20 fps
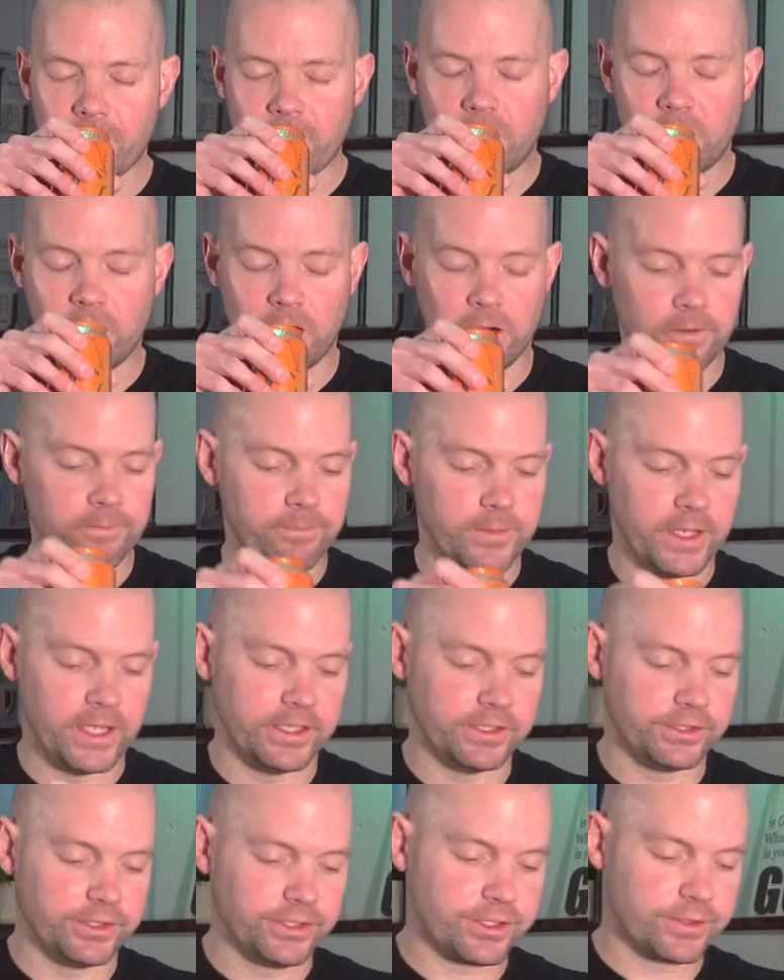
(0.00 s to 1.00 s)
Oh man,
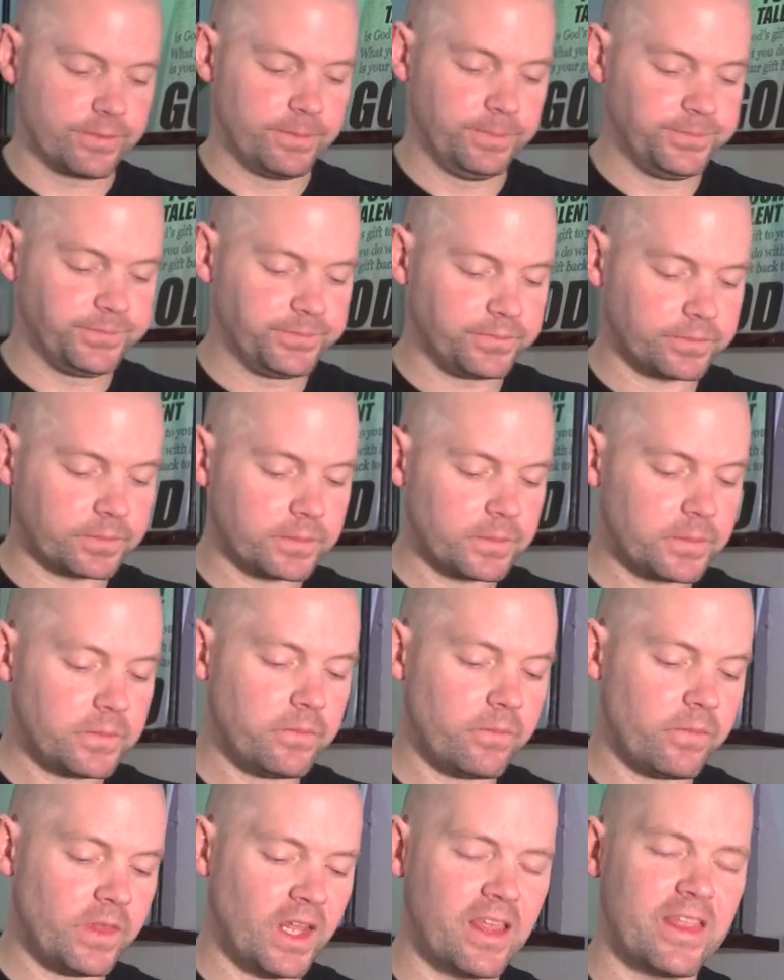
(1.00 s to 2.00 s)
that just
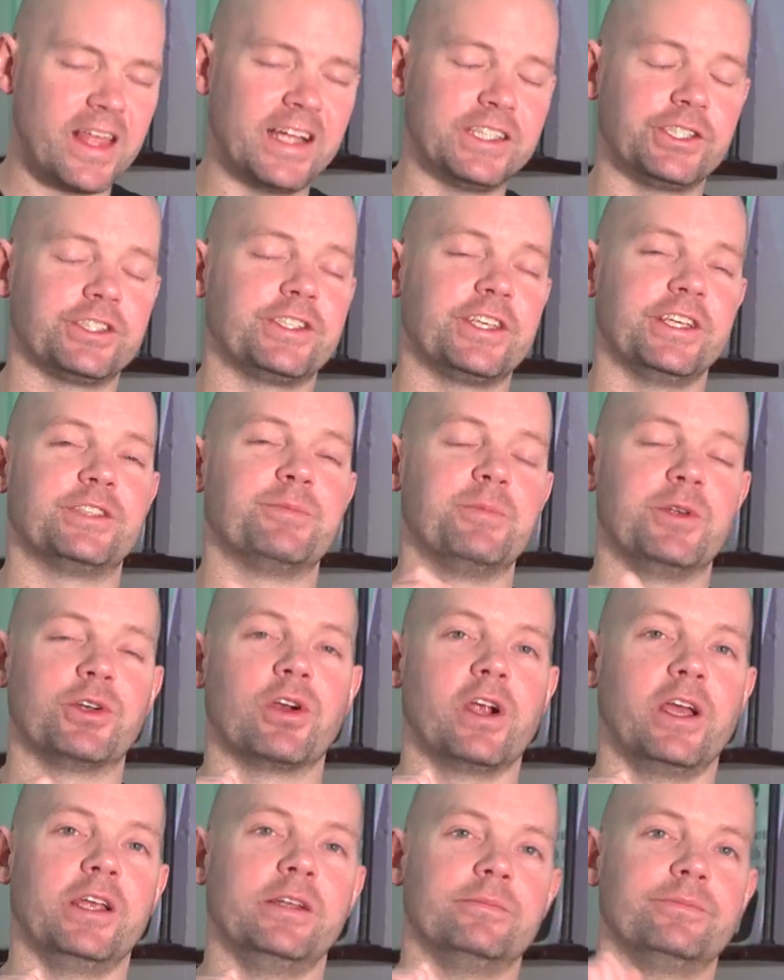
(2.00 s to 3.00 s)
hits me
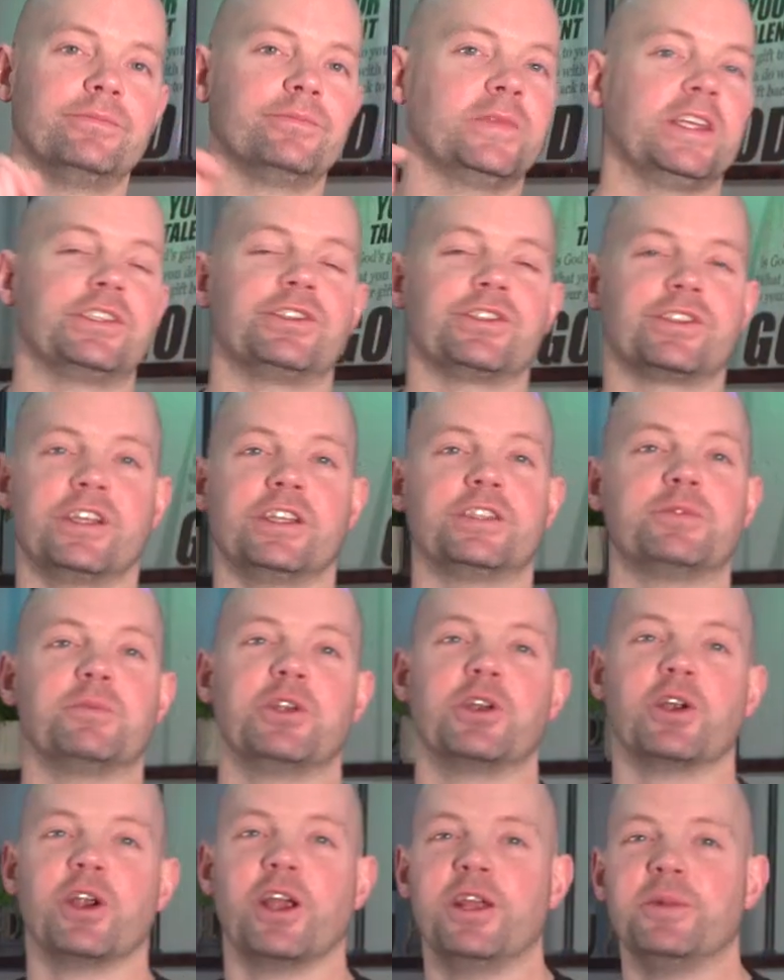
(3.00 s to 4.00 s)
right. That just hits me
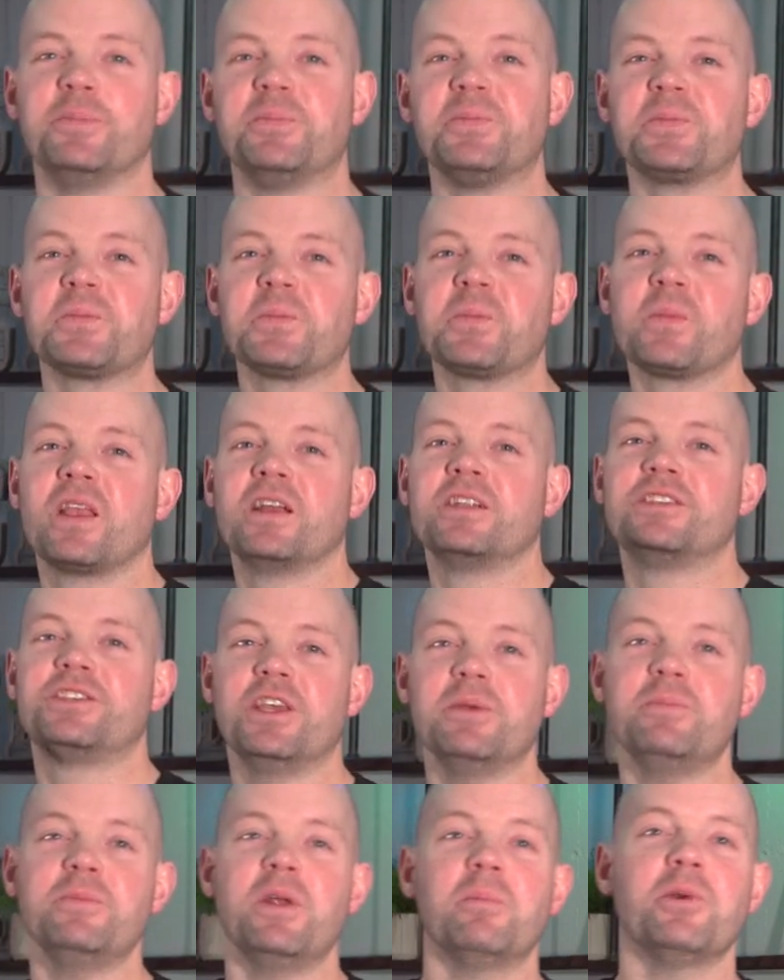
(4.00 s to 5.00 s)
right.
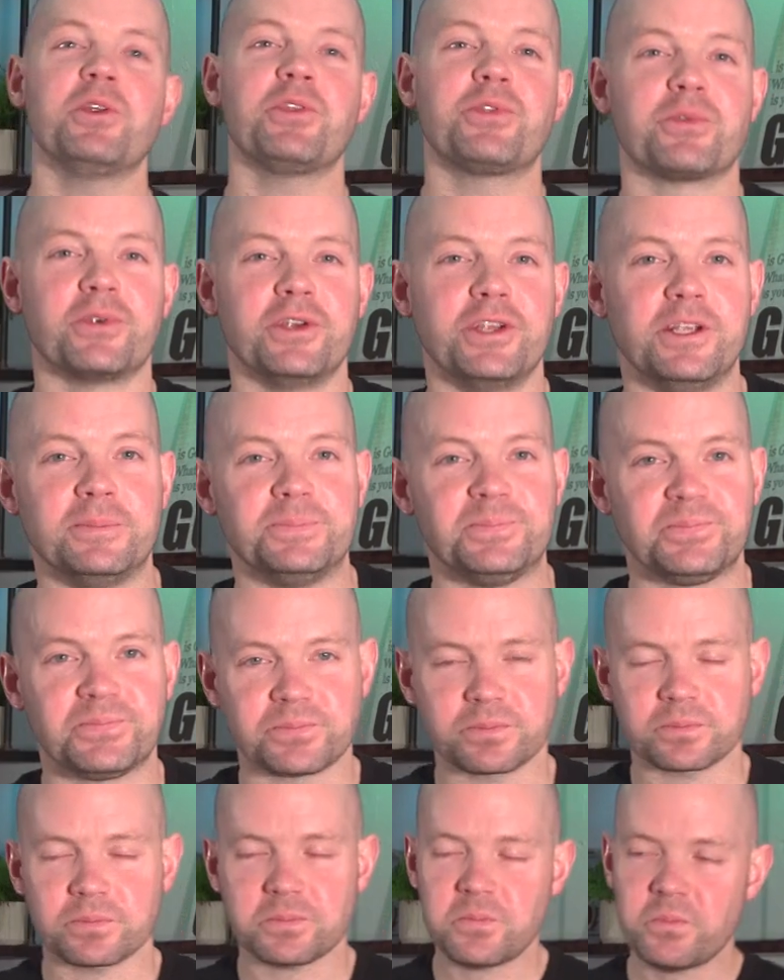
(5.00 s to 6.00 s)
Tip number 3,
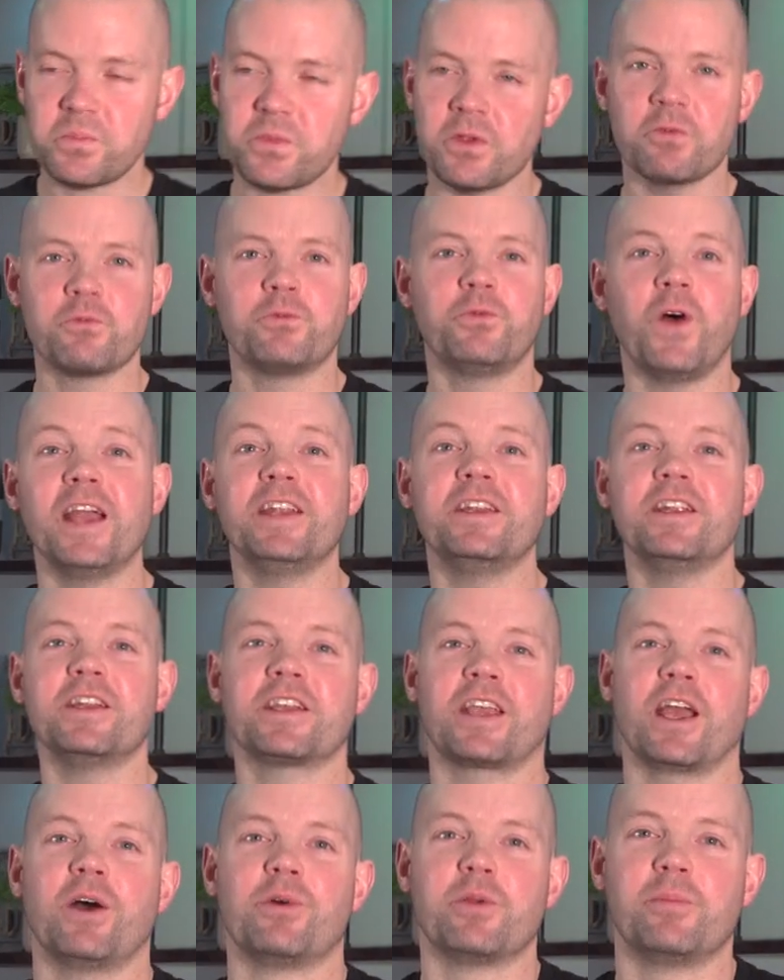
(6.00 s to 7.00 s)
find an
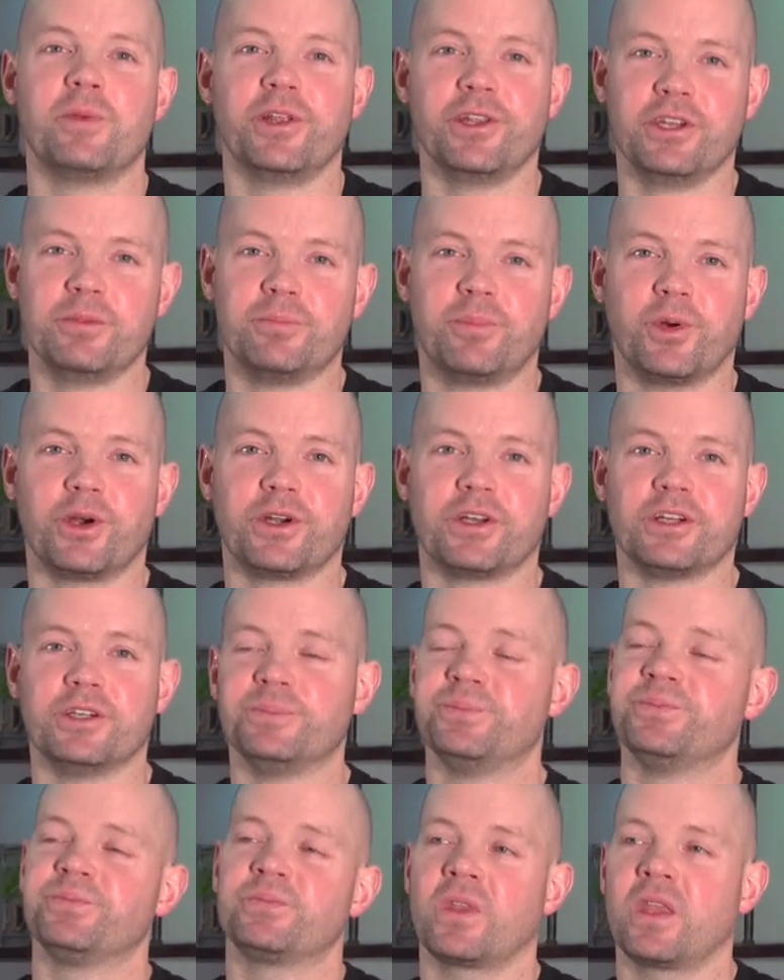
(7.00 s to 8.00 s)
accountability partner.
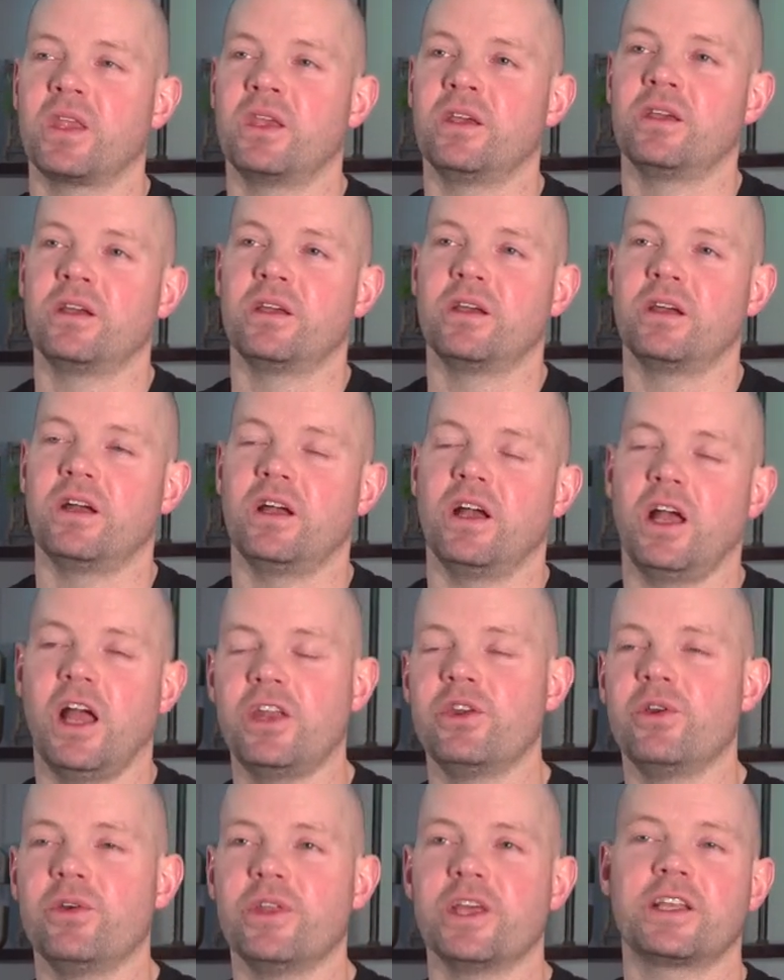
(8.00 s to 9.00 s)
I
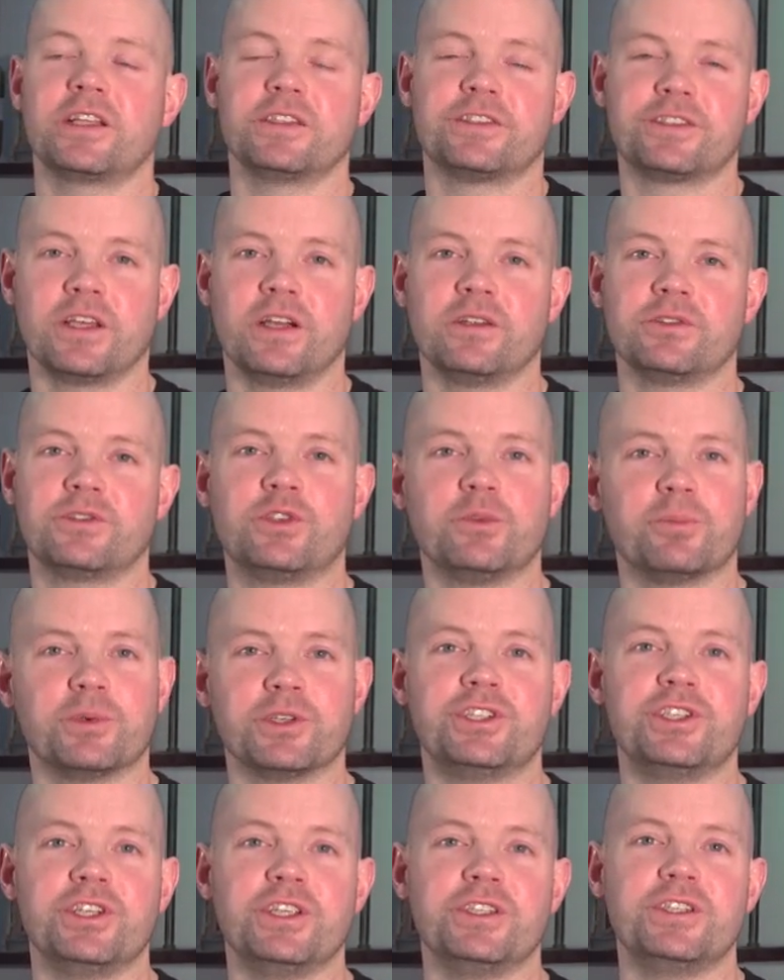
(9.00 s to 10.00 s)
know that can sound super
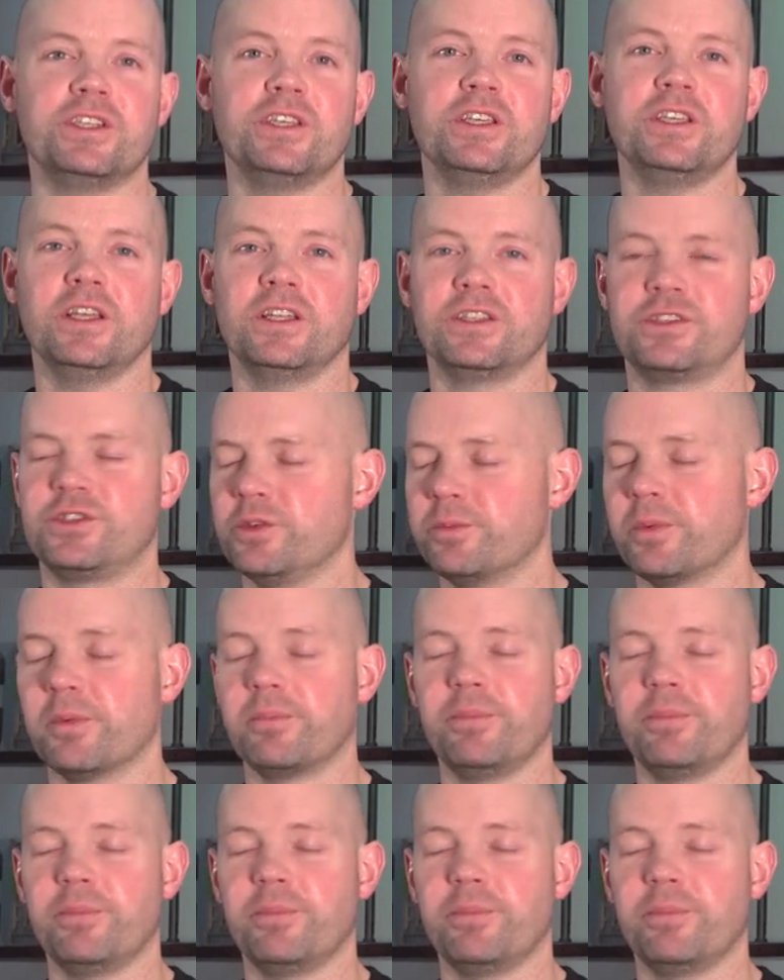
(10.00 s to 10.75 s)
cheesy and super